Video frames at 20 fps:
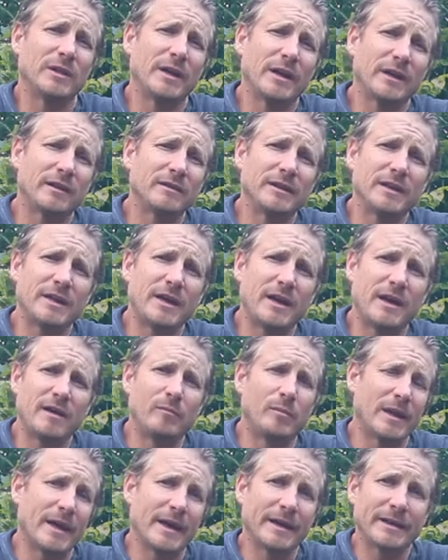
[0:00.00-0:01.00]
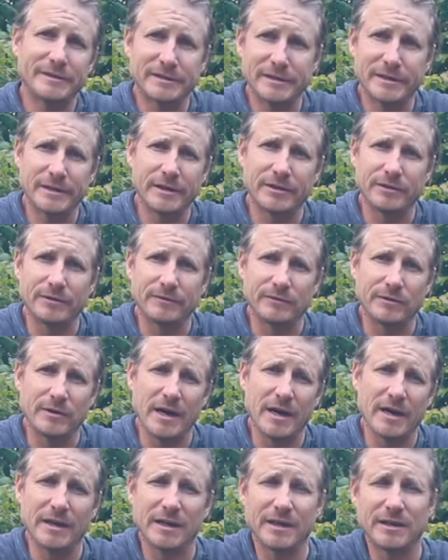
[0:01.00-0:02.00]
likely to have blanks than other
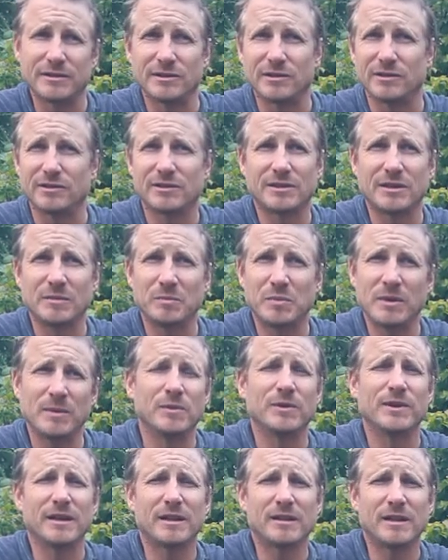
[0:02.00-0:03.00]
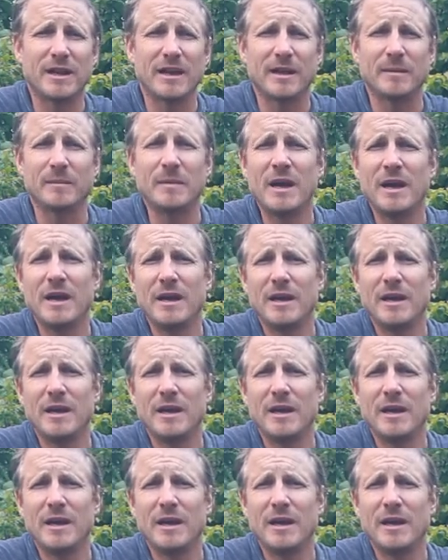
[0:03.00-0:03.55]
varieties. There's some people that claim